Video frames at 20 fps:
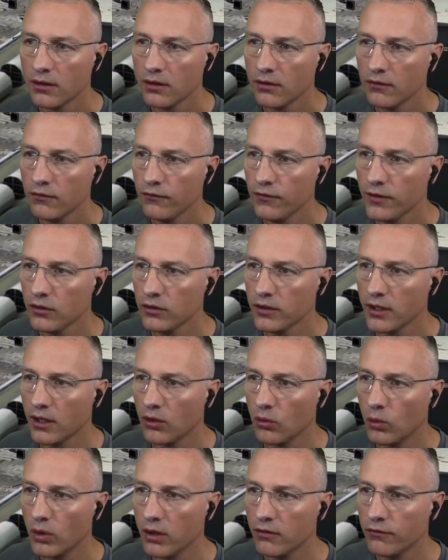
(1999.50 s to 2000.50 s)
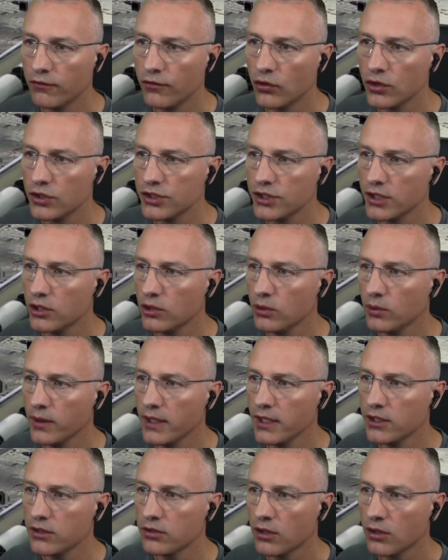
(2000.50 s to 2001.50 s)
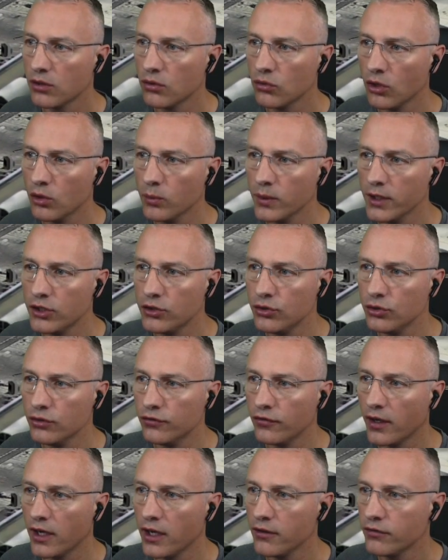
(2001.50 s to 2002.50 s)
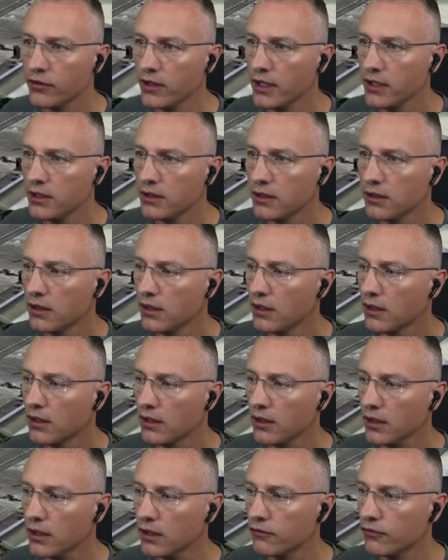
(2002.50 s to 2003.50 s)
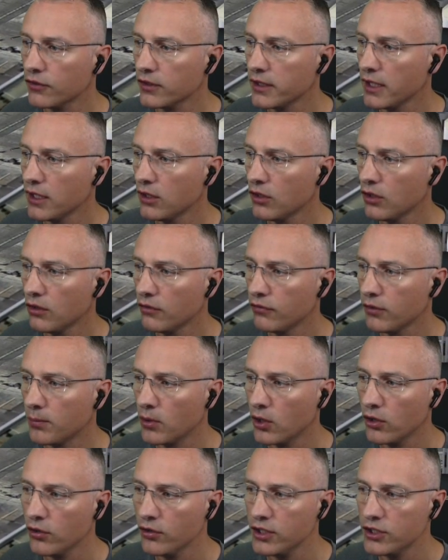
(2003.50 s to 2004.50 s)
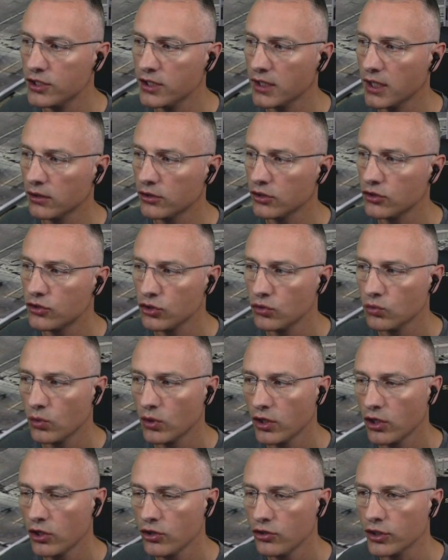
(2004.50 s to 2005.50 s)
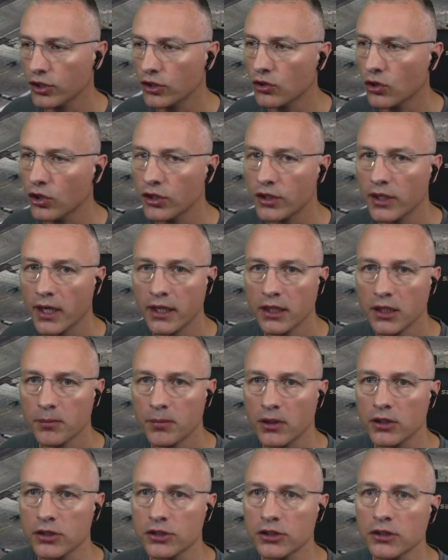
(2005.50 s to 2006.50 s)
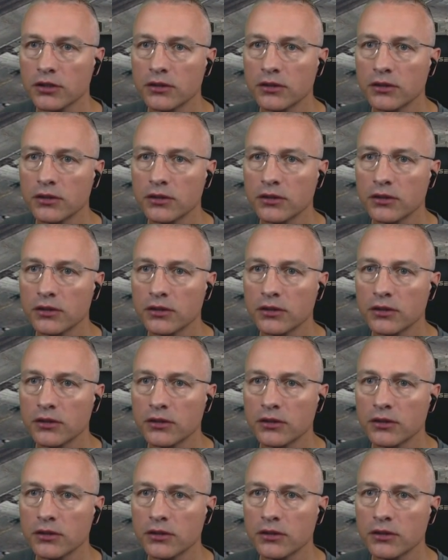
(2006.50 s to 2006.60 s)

Field Air 1408, runway 25 right, cleared for takeoff upon reaching altitude 100, contact departure.